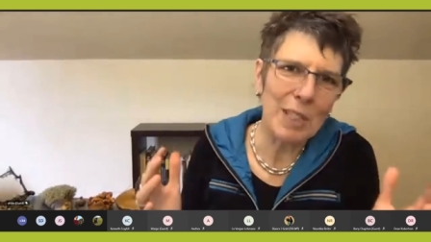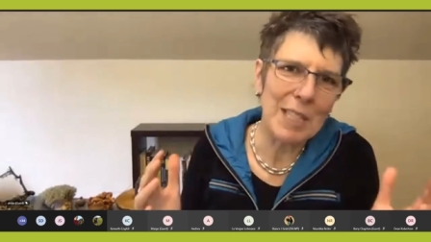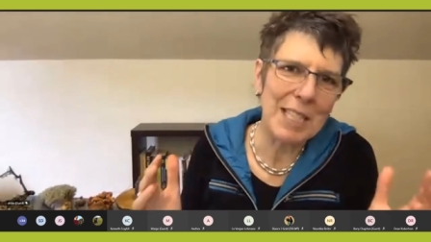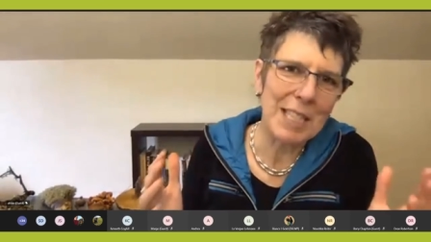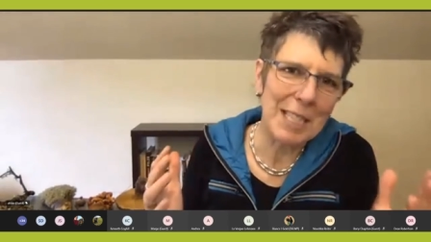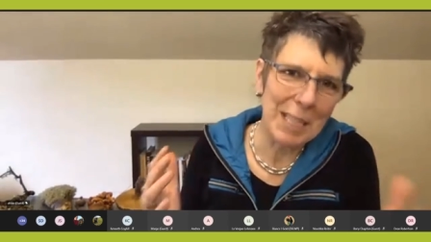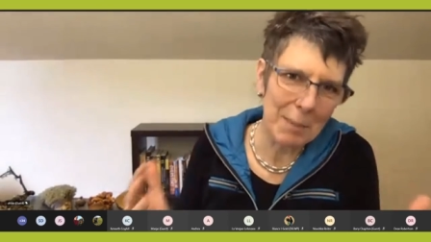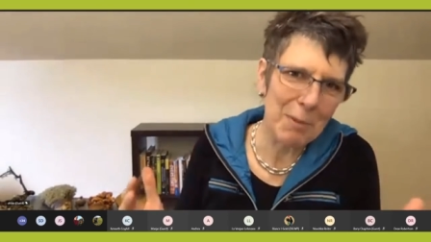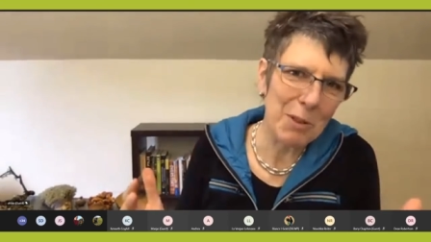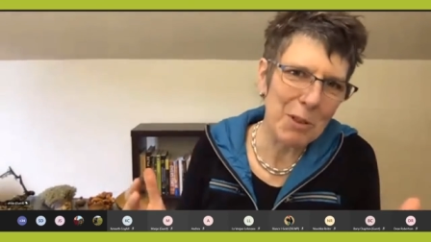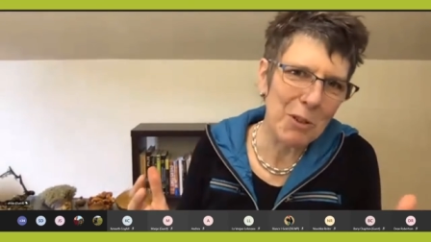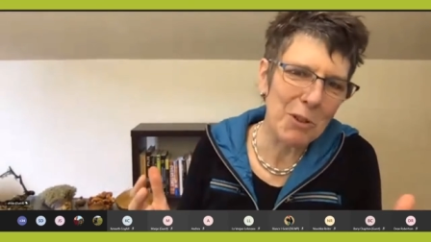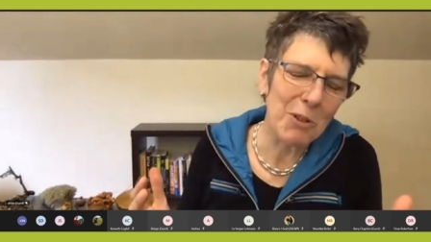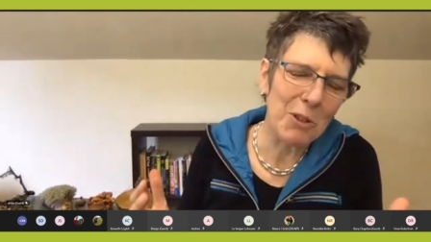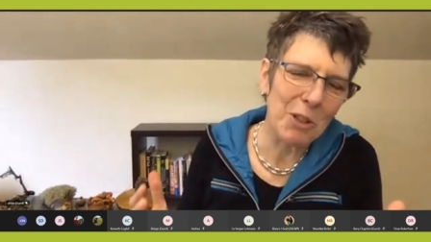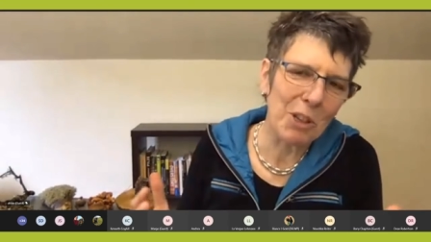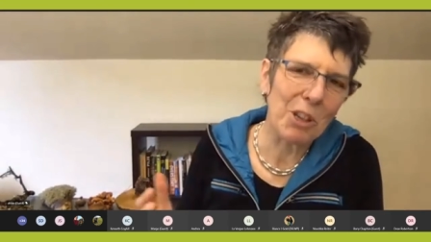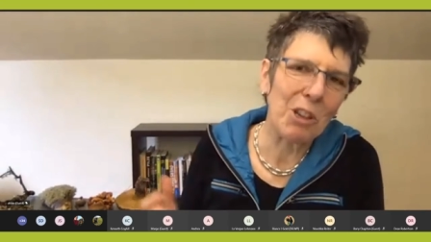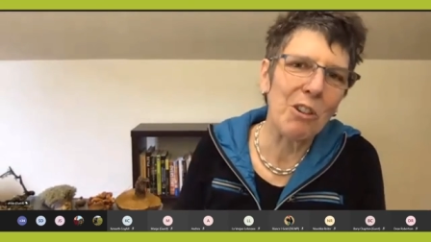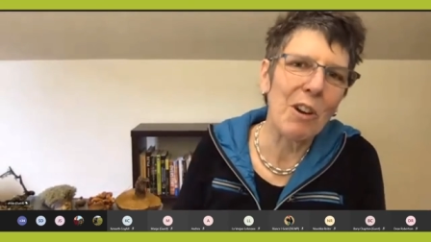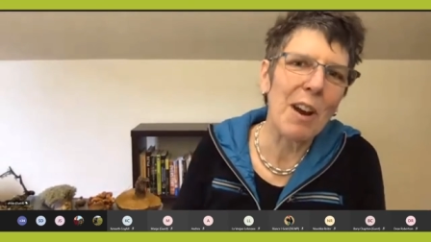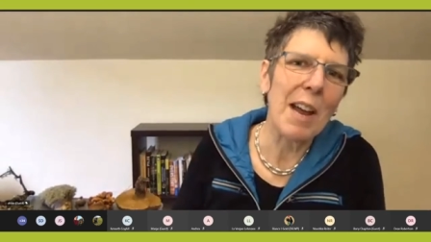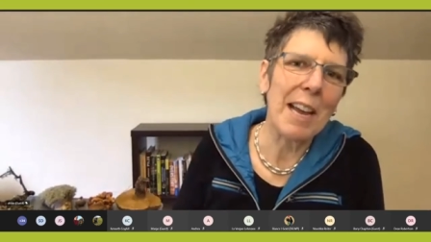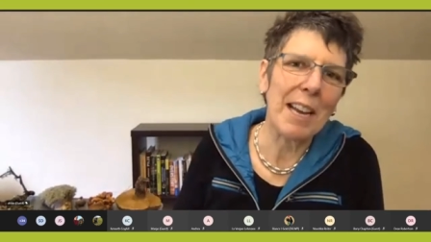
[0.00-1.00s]
slipped through the
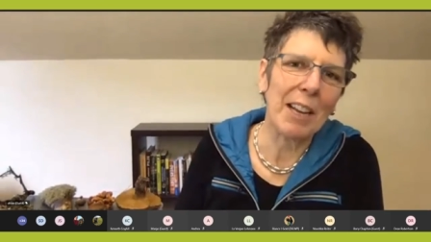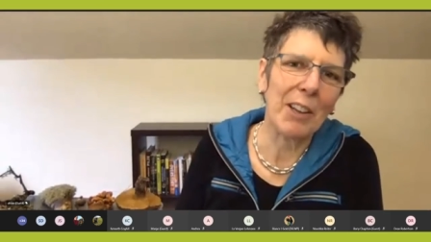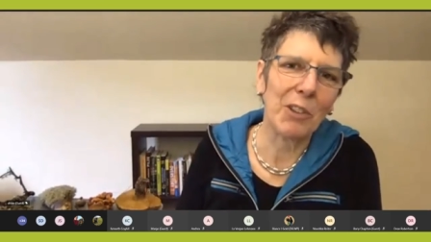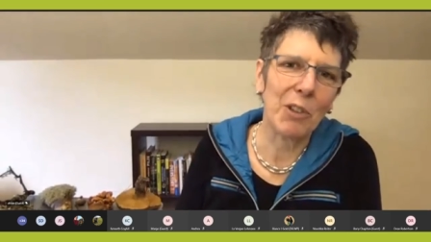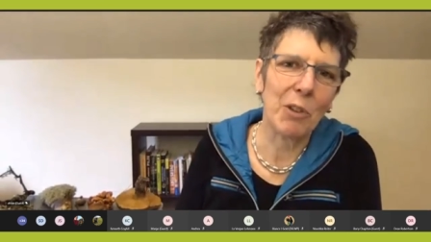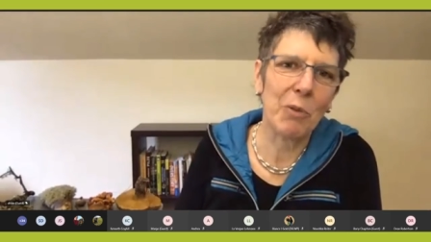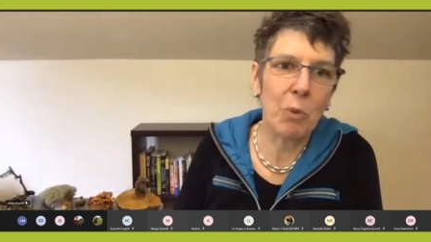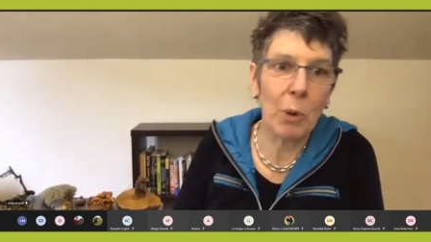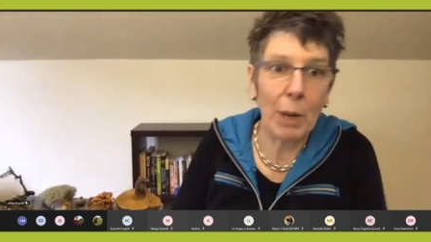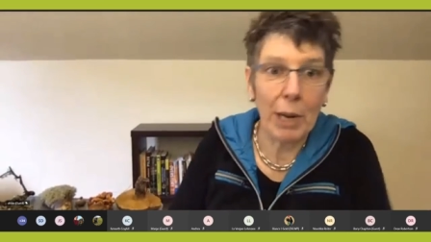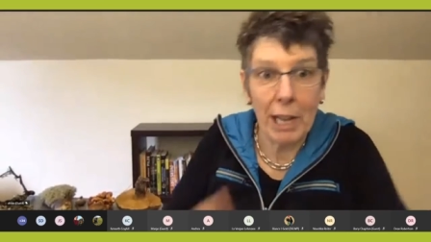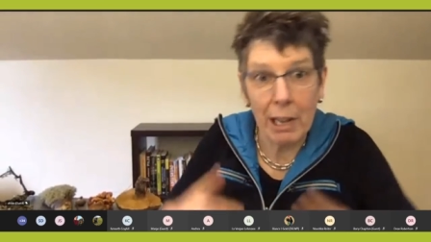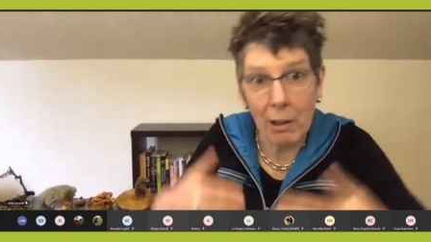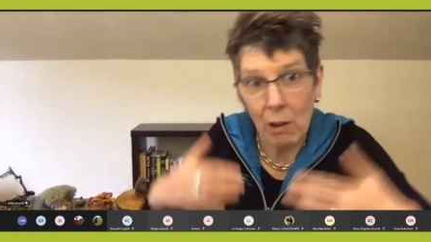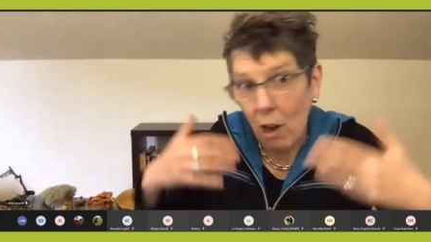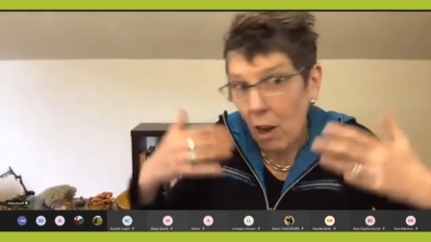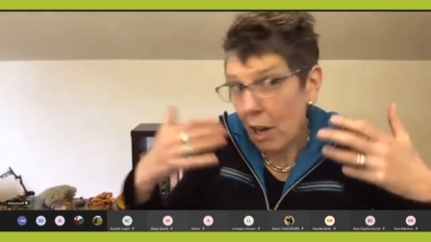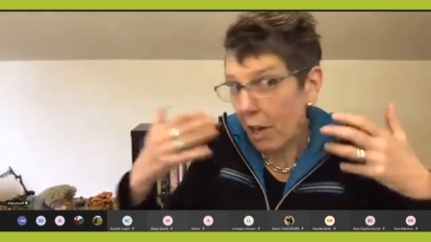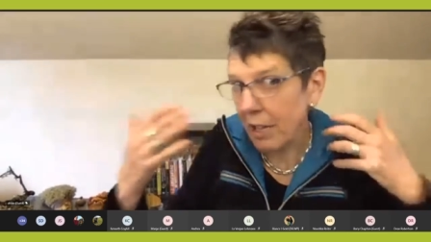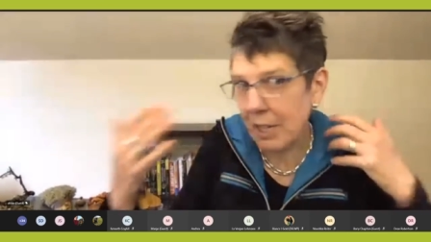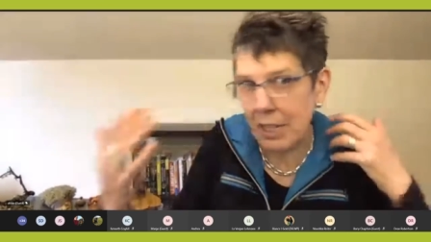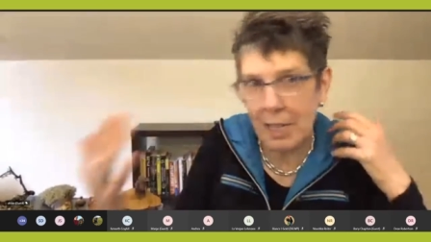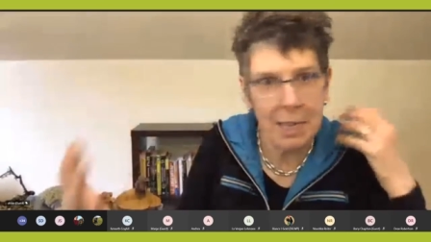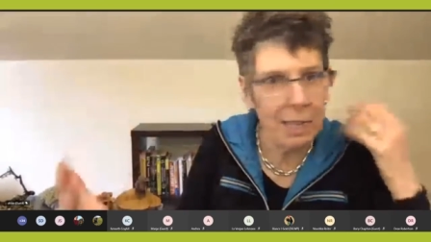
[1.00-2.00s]
cracks of what our
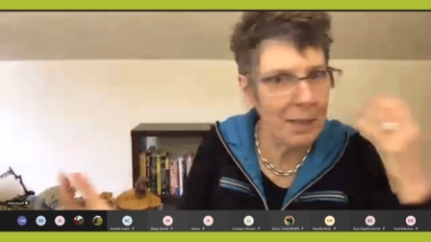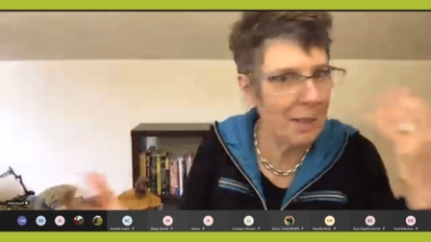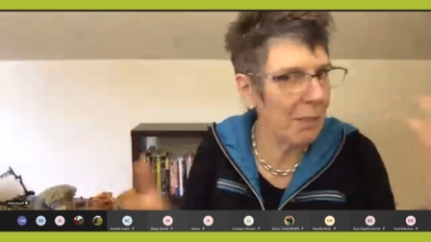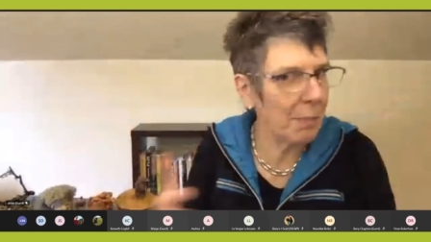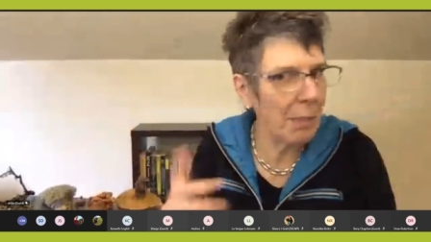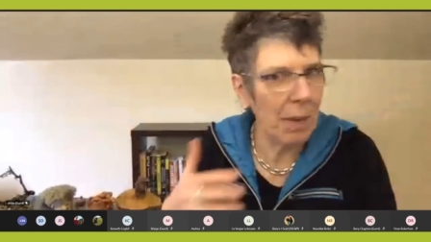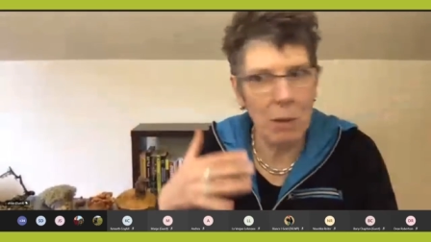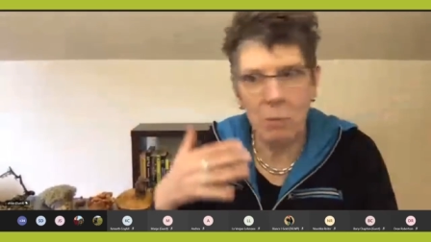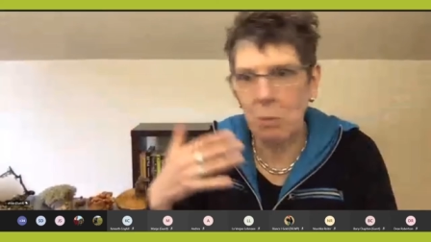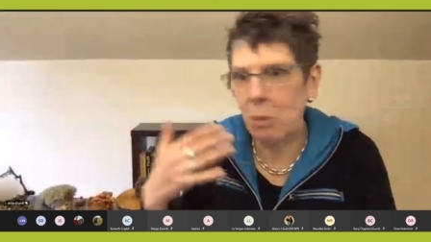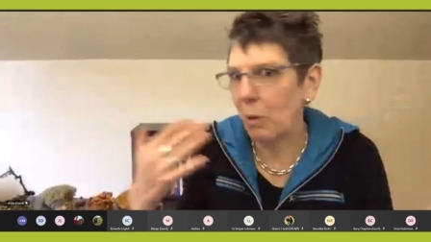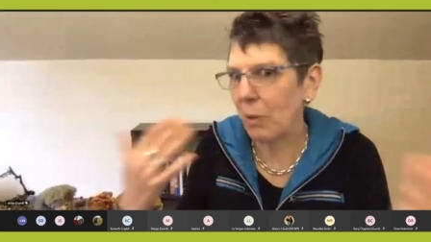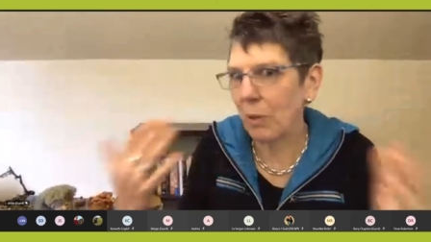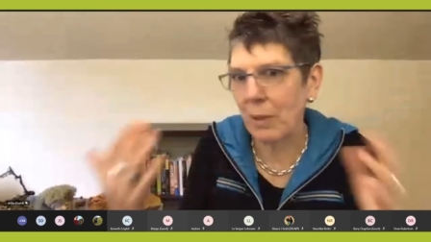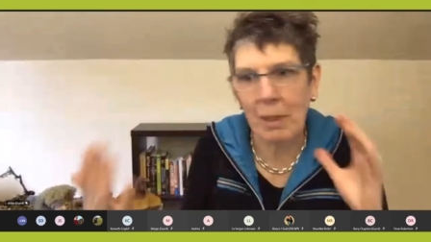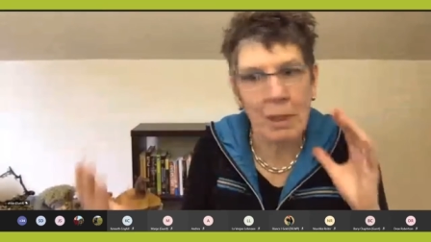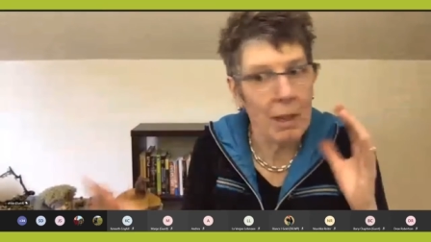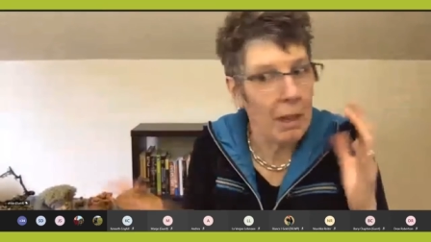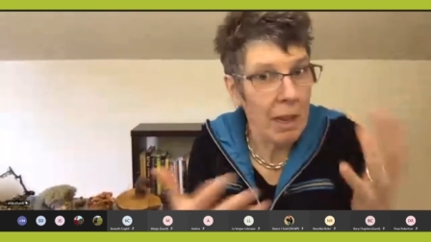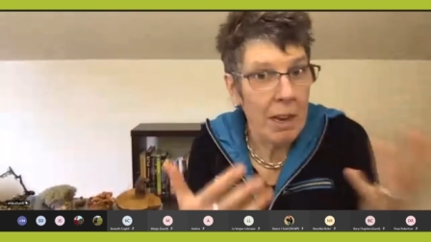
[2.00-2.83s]
ideas about what